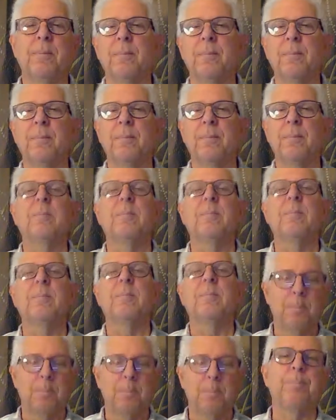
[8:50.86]

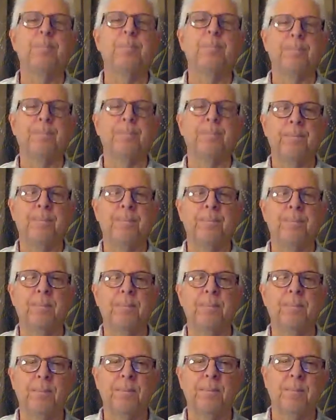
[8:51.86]

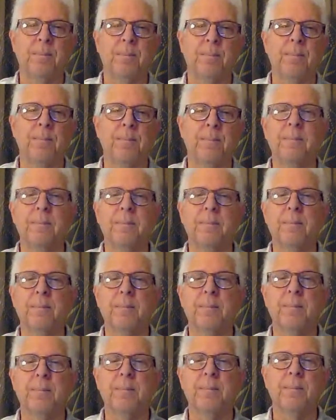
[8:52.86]

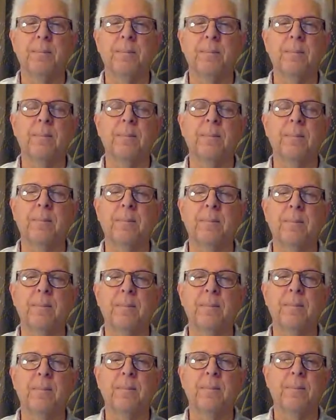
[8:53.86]

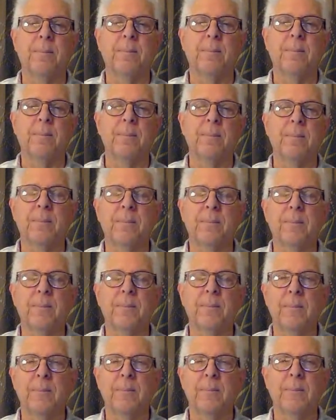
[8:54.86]

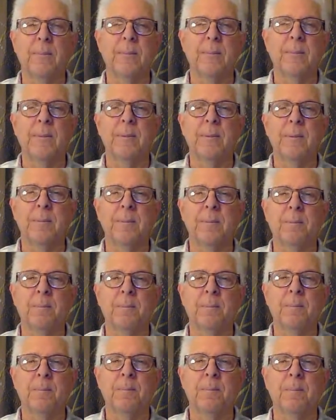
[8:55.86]

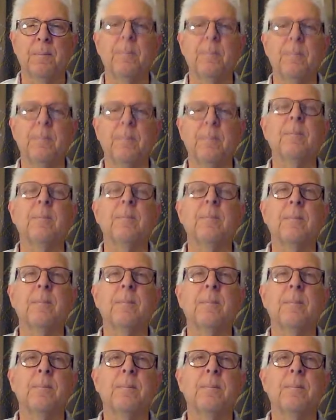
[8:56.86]
(not speaking)